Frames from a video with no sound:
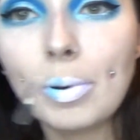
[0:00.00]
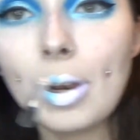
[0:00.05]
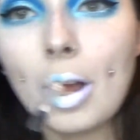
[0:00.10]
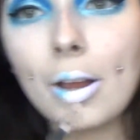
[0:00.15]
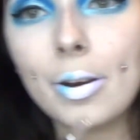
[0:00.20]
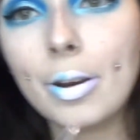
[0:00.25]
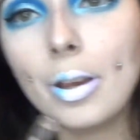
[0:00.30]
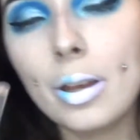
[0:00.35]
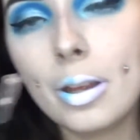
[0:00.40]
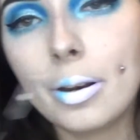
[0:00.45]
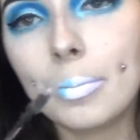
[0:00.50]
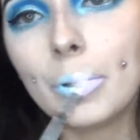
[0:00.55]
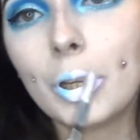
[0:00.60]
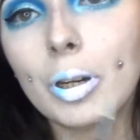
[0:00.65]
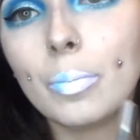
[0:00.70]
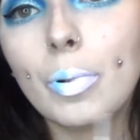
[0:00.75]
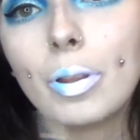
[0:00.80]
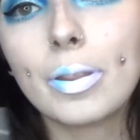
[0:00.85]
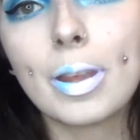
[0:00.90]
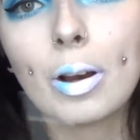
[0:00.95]
liner and I'm going
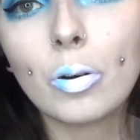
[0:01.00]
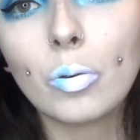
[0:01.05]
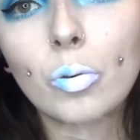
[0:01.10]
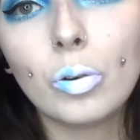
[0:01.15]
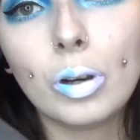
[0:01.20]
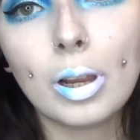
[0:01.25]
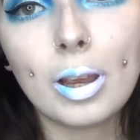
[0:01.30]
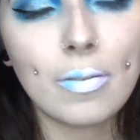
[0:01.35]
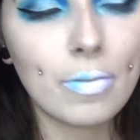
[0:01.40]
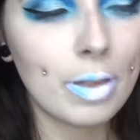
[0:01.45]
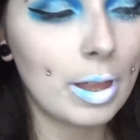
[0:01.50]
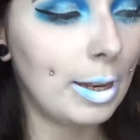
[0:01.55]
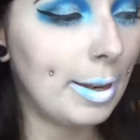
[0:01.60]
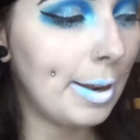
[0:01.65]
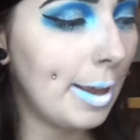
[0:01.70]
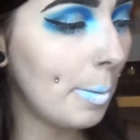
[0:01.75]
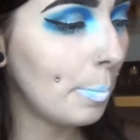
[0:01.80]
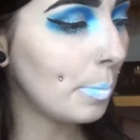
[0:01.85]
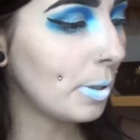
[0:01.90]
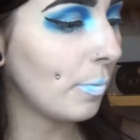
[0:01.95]
to put that all over the
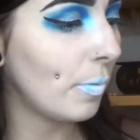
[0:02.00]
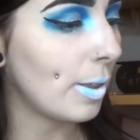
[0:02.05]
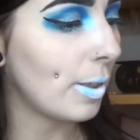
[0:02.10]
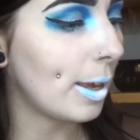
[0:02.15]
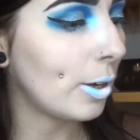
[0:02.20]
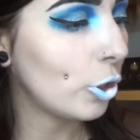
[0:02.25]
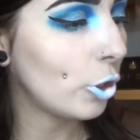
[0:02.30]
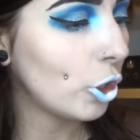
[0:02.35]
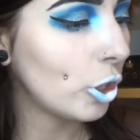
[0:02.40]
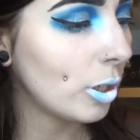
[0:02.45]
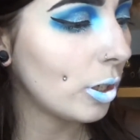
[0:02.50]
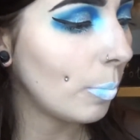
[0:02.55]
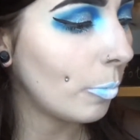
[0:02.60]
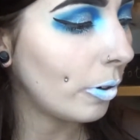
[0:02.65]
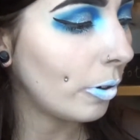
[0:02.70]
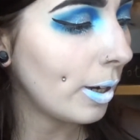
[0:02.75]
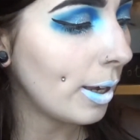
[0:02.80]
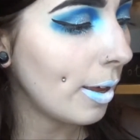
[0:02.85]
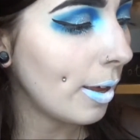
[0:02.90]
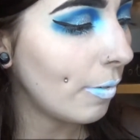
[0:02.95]
lips for that
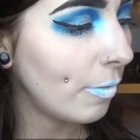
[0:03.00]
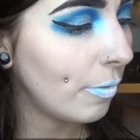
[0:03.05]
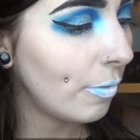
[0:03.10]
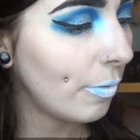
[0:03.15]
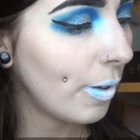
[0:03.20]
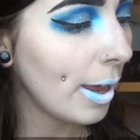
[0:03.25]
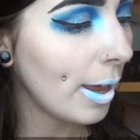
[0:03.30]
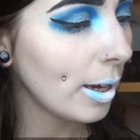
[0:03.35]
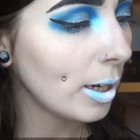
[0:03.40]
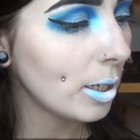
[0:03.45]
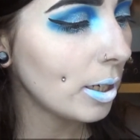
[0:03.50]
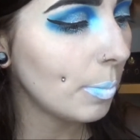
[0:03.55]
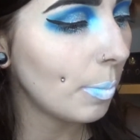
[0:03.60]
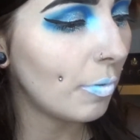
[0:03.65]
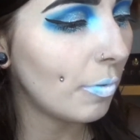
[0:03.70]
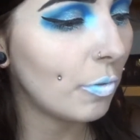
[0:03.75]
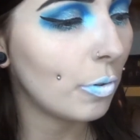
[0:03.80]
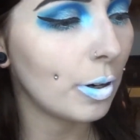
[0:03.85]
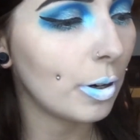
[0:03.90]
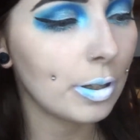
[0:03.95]
shimmery effect
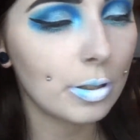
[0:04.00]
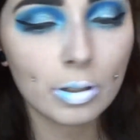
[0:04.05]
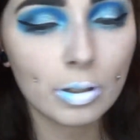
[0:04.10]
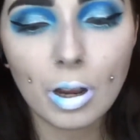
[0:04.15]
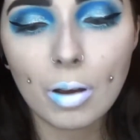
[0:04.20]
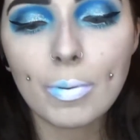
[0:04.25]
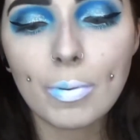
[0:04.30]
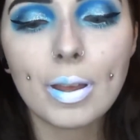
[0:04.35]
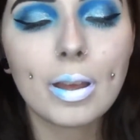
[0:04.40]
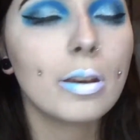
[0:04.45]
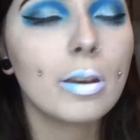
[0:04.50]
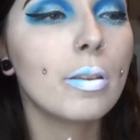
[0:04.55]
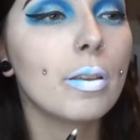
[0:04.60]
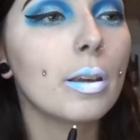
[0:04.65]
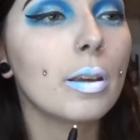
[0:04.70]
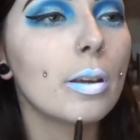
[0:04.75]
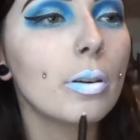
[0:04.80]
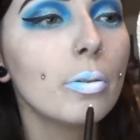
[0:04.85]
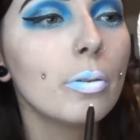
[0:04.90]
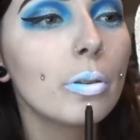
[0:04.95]
before I start with
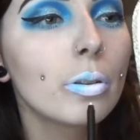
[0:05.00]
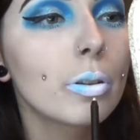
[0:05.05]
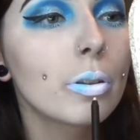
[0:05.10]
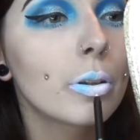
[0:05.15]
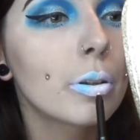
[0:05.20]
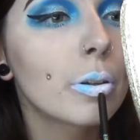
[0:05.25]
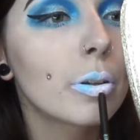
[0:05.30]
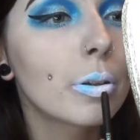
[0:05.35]
anything else.